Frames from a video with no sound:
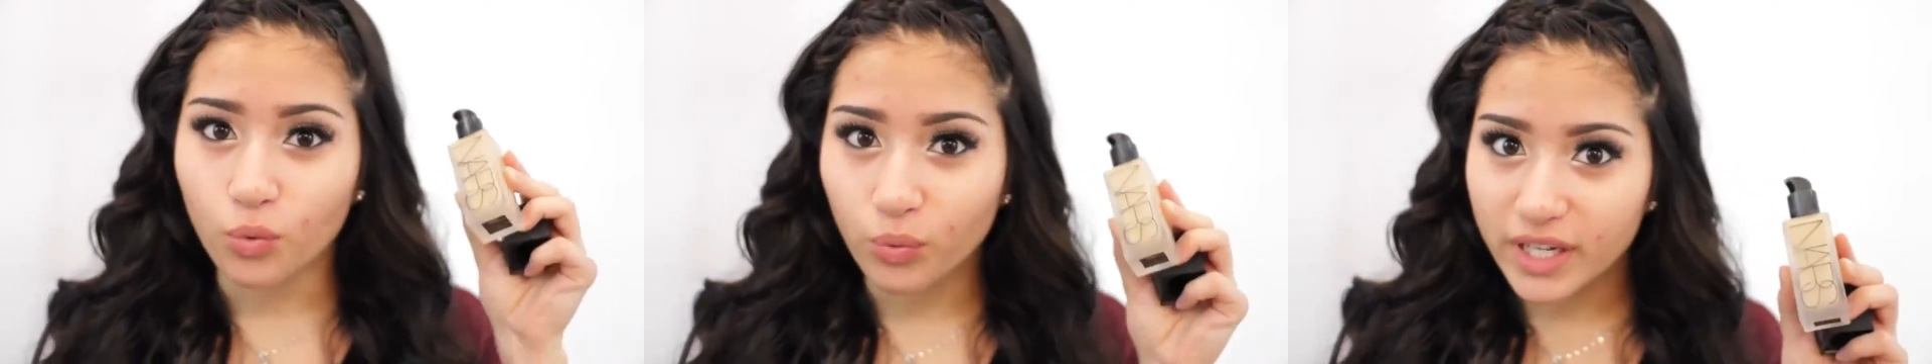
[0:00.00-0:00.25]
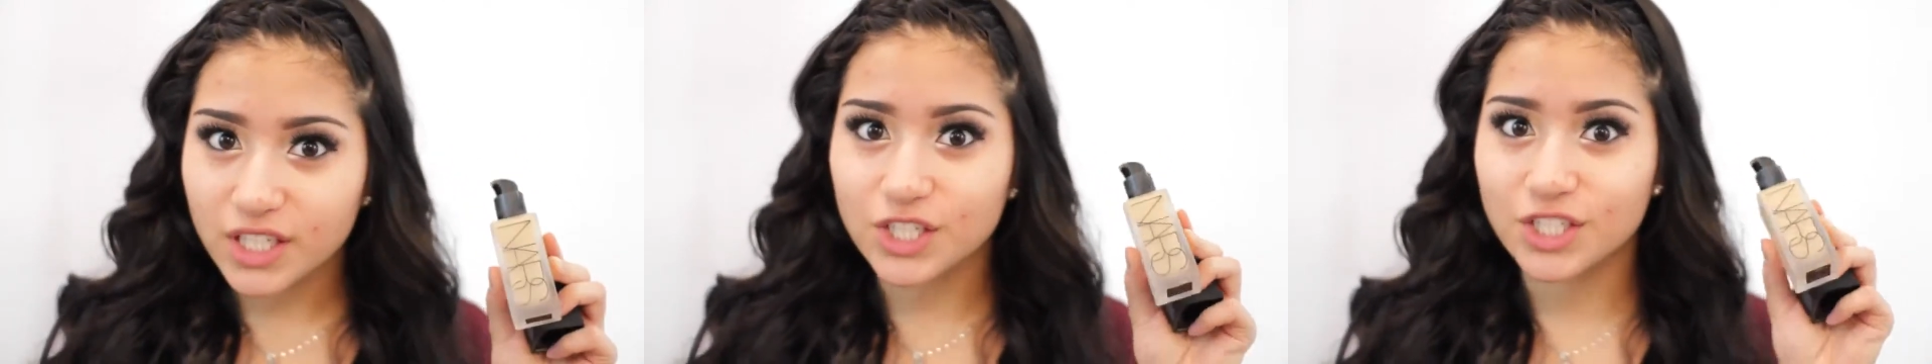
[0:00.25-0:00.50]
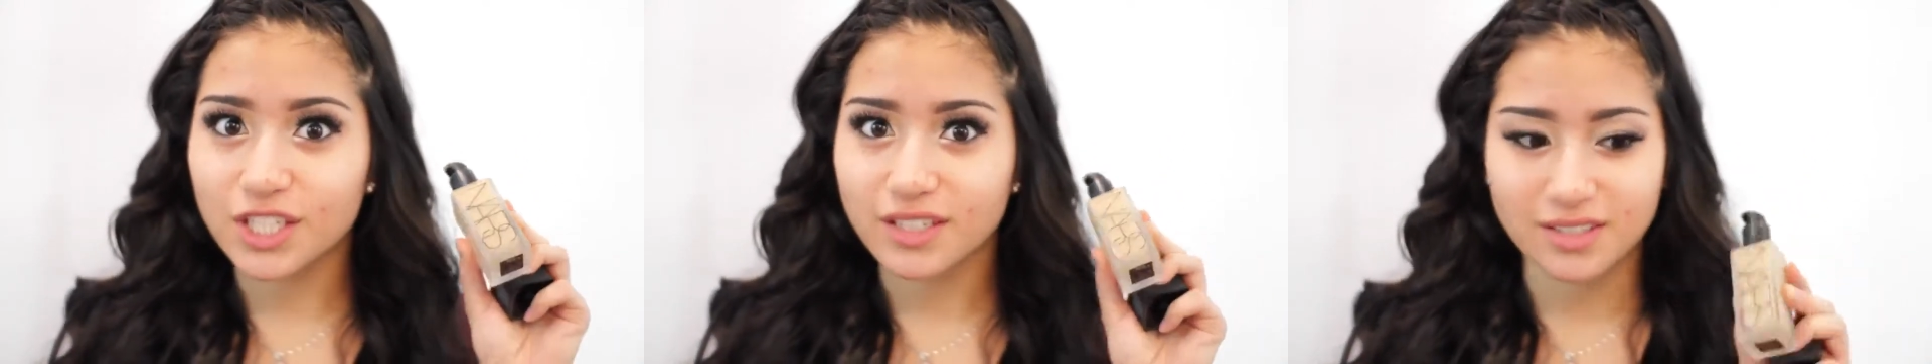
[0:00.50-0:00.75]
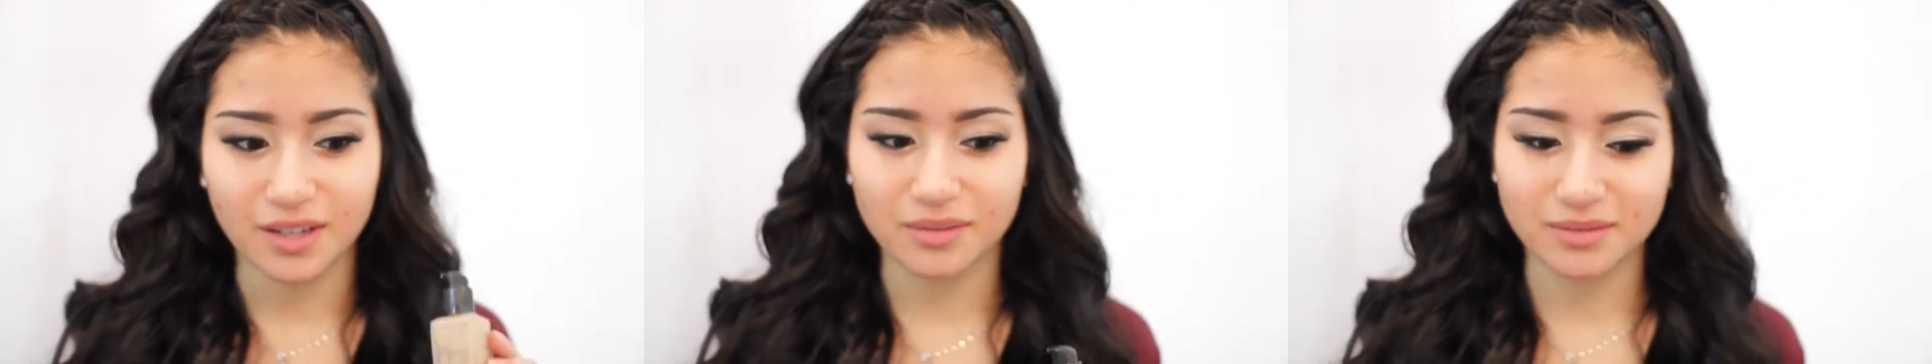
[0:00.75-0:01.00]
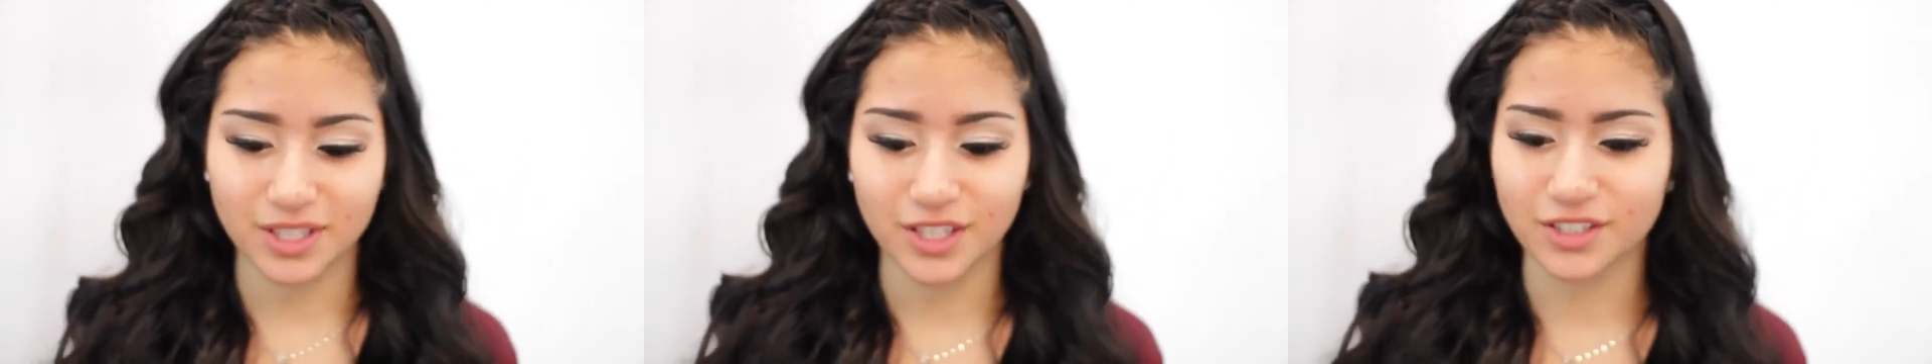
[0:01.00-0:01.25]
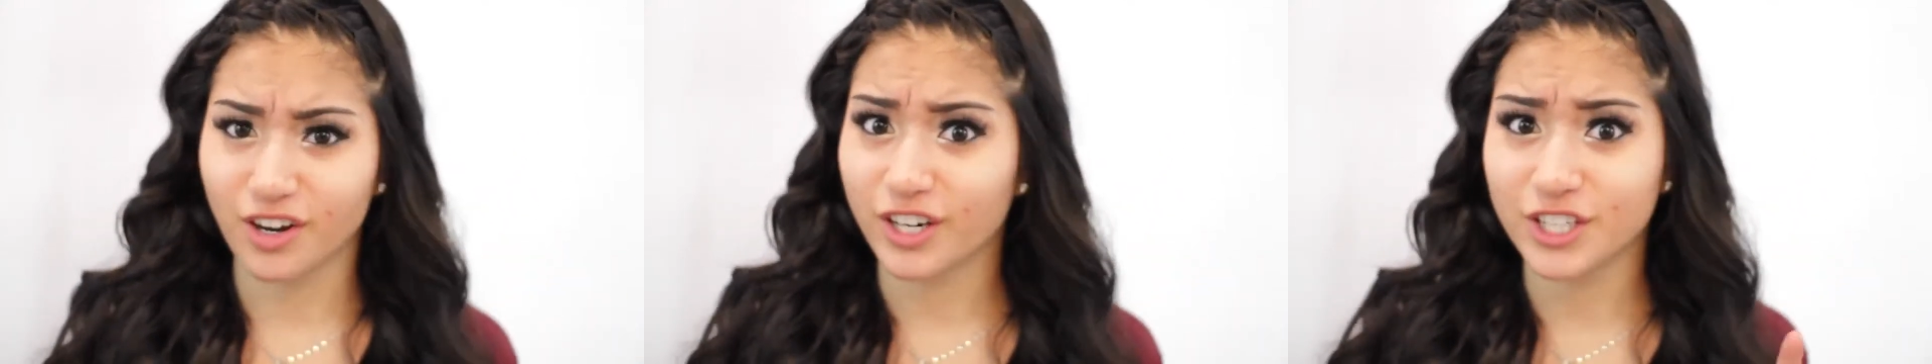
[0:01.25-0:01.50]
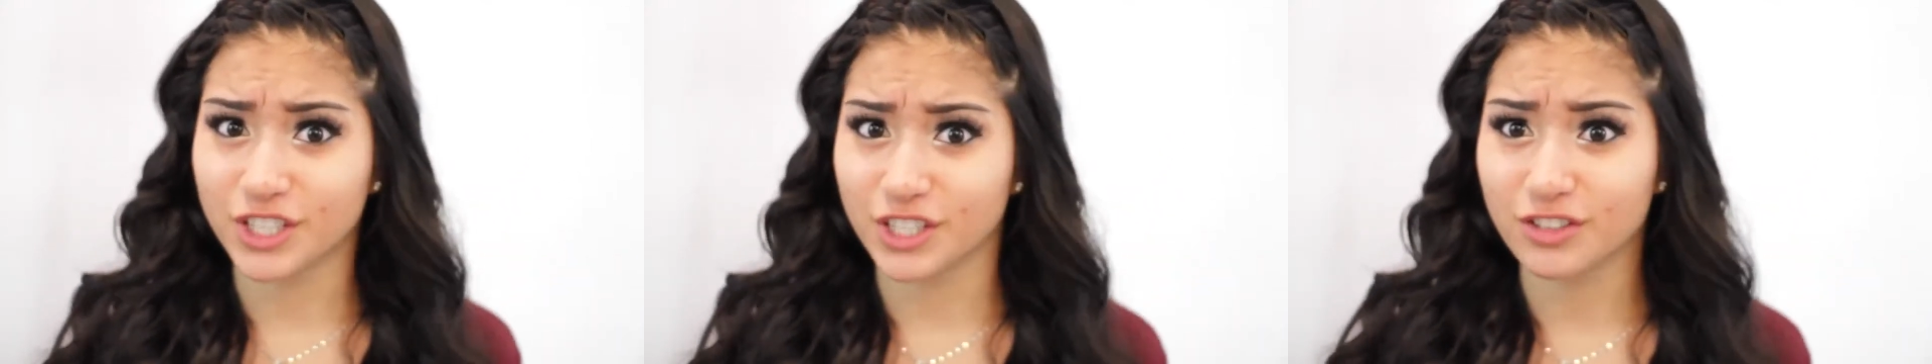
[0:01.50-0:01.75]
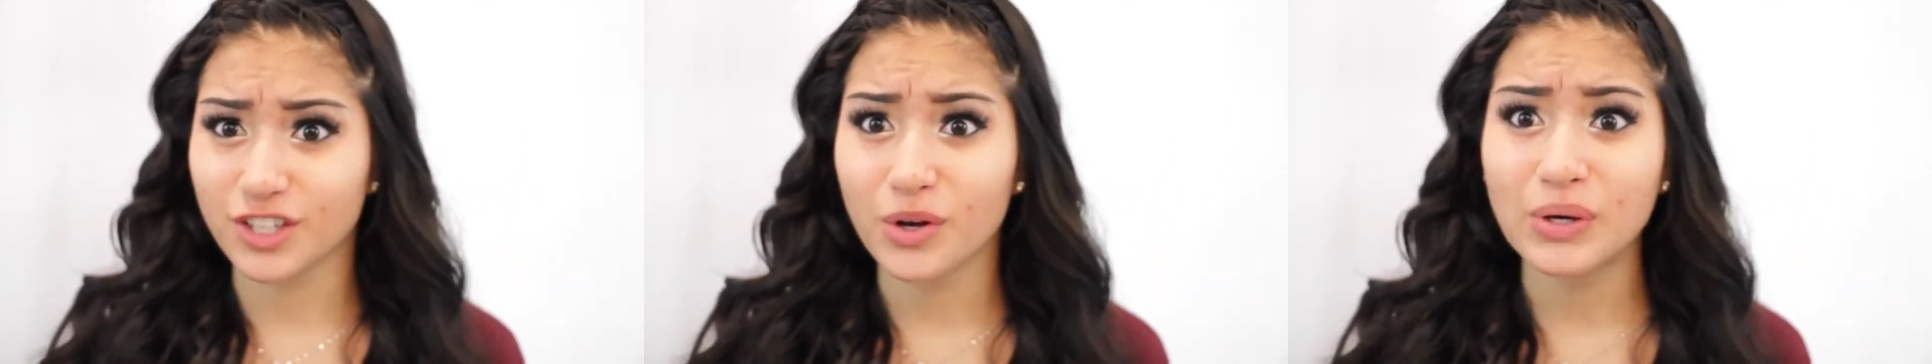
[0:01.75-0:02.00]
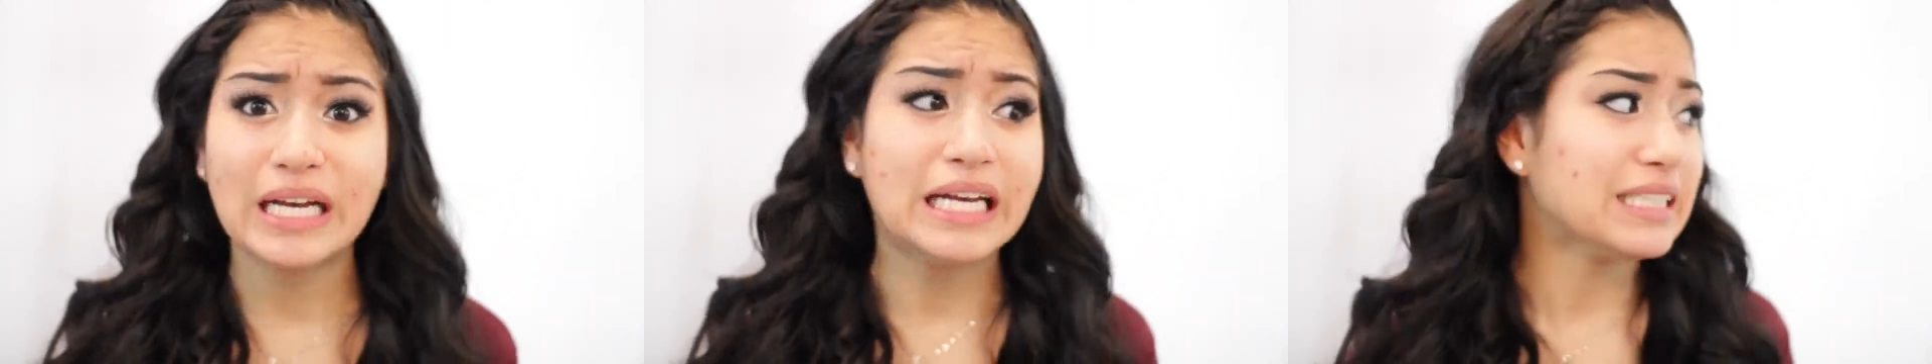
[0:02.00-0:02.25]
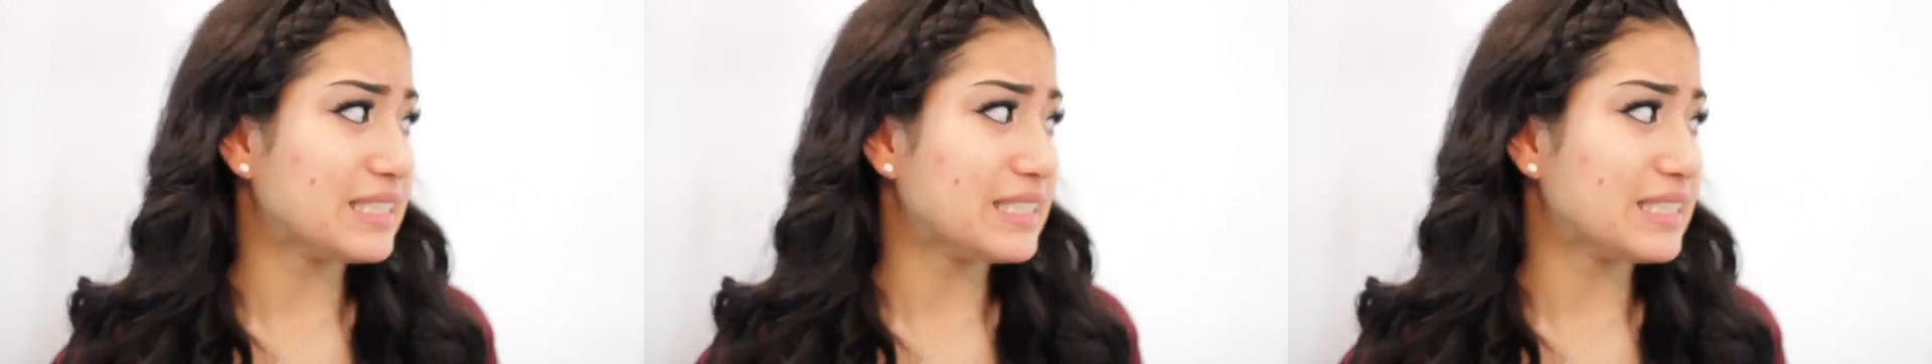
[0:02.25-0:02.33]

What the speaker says: which the NARS Sheer Glow